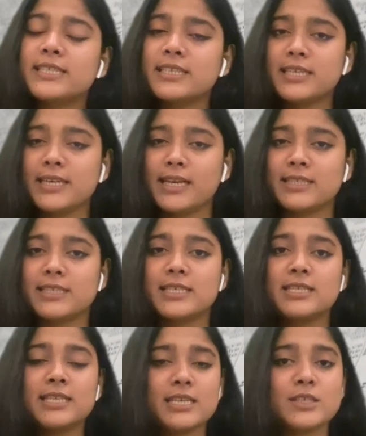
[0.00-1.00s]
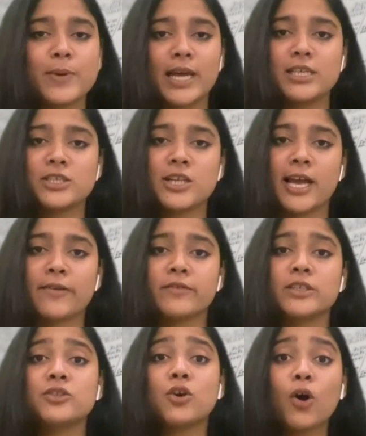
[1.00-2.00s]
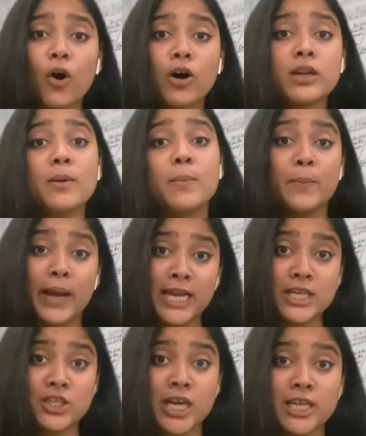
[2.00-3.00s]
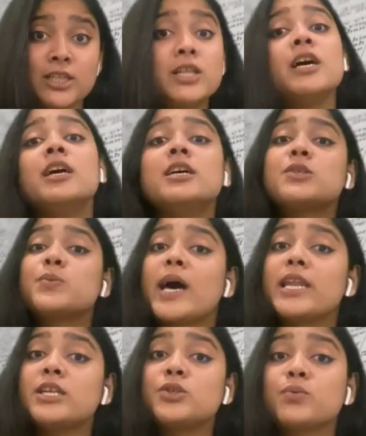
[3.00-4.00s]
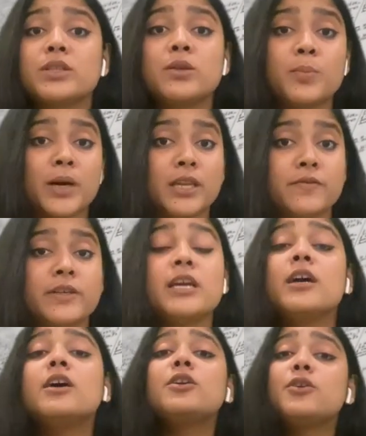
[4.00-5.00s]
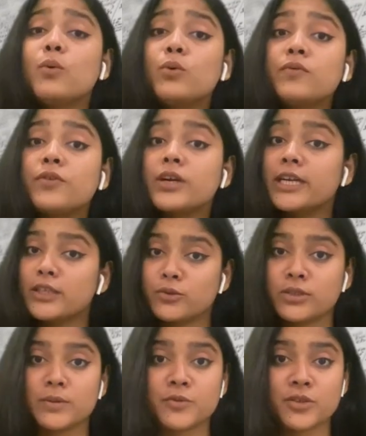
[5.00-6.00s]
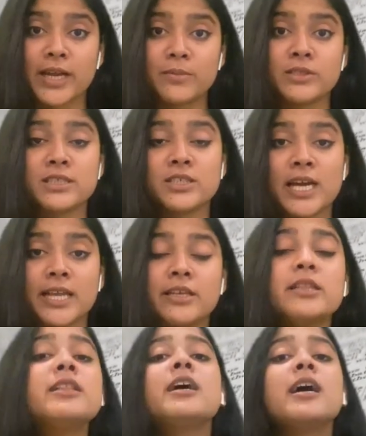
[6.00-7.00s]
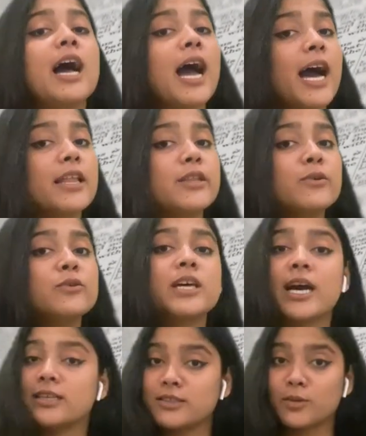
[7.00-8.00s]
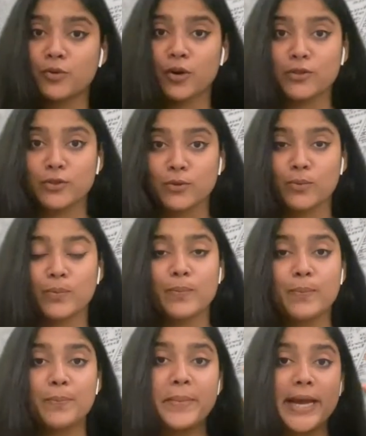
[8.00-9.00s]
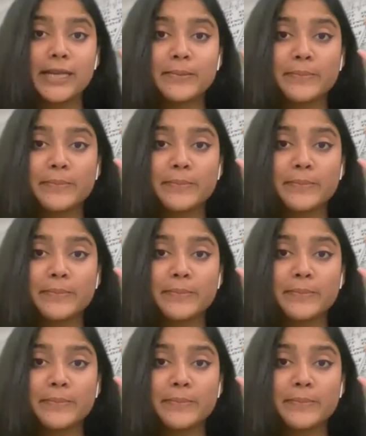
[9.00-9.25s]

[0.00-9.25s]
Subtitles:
sentences in Spanish language, on my channel Spanish with Pallavi. Don't forget to subscribe this channel. Adios, hasta pronto. Bye.